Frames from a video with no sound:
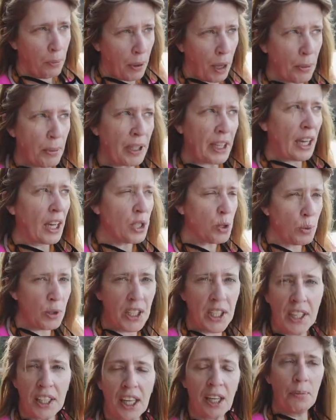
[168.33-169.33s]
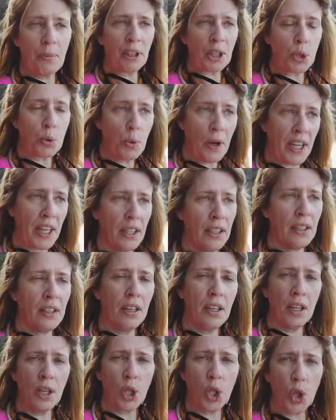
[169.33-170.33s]
but because we didn't get much rain,
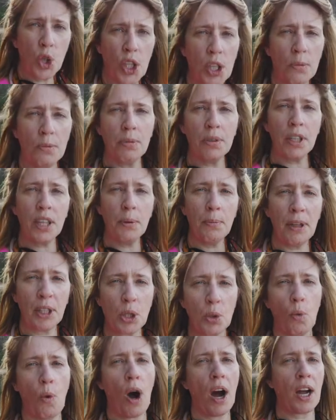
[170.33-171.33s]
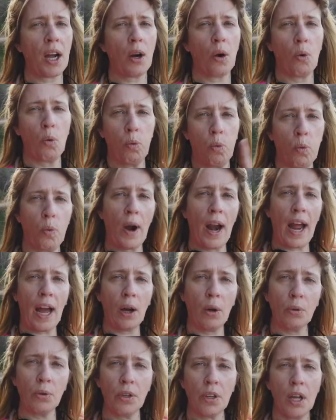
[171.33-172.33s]
you can pretty much walk
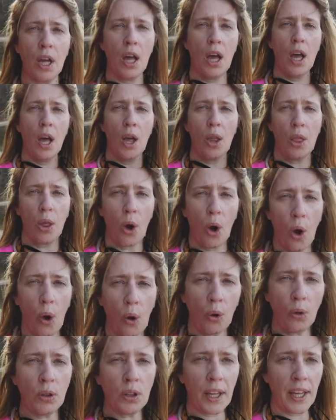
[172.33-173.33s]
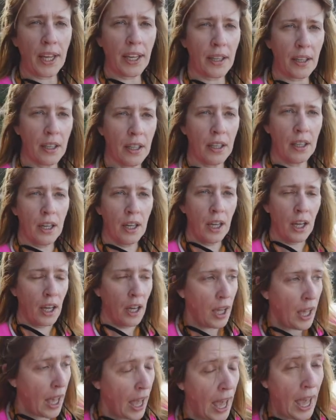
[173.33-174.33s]
around the whole lake
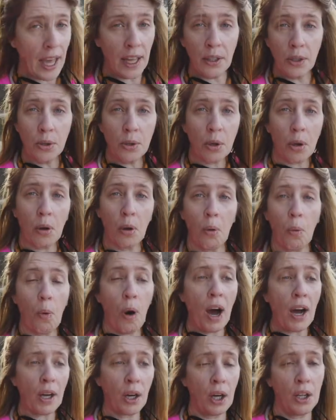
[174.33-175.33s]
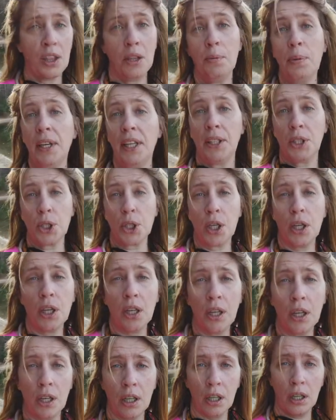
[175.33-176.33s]
and walk on the beach.
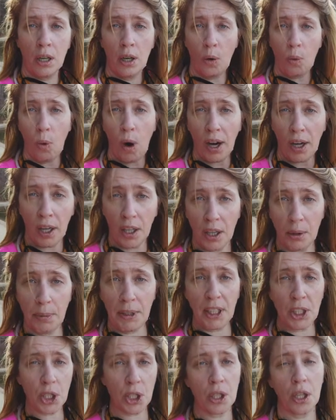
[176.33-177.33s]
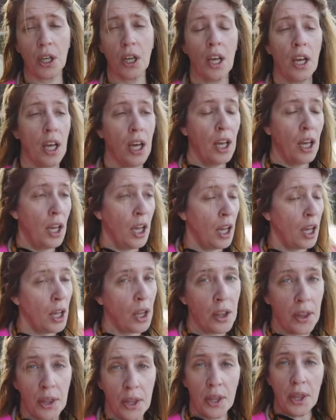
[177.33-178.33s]
Walk on the beach.
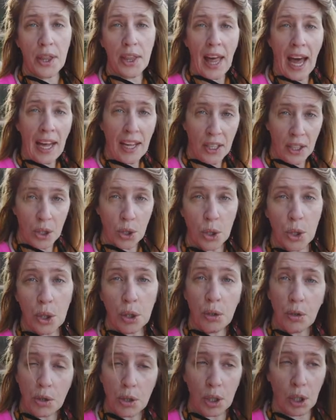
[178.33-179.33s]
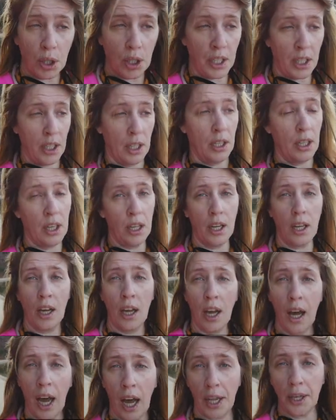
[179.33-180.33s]
That is usually
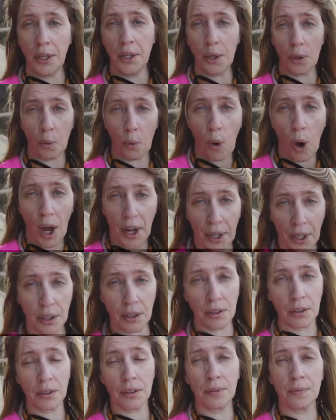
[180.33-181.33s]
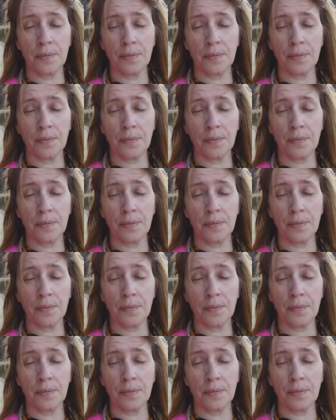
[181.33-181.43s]
underwater.